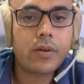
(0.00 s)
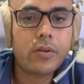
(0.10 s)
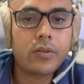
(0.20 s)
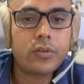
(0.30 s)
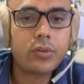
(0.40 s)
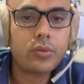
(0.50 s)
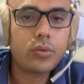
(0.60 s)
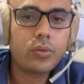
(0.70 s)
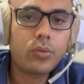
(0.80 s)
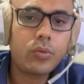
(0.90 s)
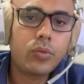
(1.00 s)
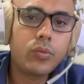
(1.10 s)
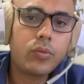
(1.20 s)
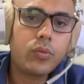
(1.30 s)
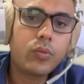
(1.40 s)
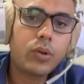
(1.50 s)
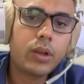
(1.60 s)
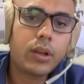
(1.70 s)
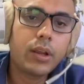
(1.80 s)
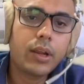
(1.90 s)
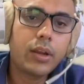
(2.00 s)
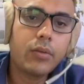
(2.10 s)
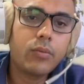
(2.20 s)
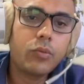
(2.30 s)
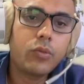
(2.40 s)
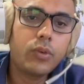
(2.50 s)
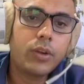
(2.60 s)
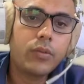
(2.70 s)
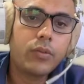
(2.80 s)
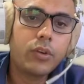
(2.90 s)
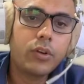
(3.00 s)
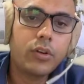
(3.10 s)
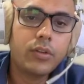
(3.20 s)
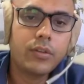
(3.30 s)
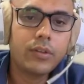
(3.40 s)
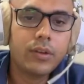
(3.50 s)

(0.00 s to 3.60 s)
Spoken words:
So what kind of move it was?